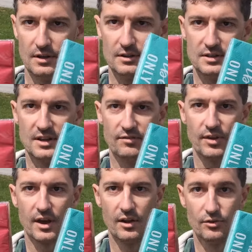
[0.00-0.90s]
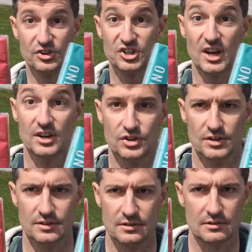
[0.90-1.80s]
See if the color
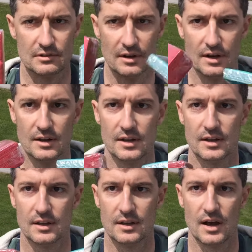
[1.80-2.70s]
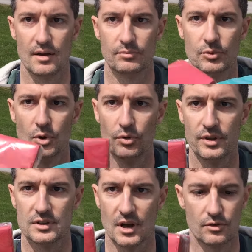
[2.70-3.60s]
changes. I've told
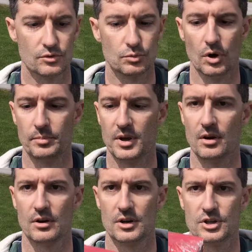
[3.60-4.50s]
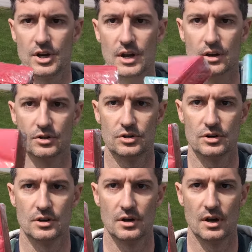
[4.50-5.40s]
these colors will appear to
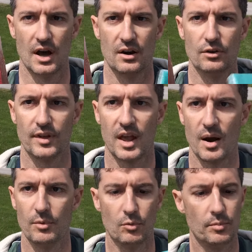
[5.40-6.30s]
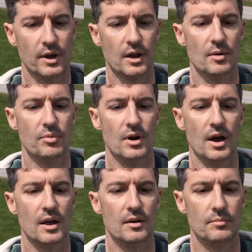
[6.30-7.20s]
change. I don't know if the camera will pick it up or
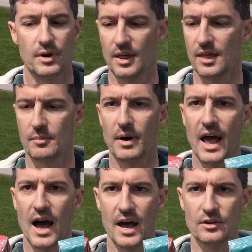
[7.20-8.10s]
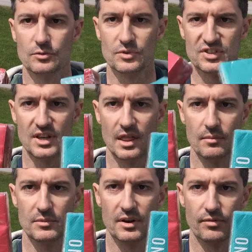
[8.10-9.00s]
not, but I think my eyes will see
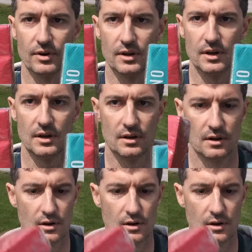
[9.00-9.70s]
them differently.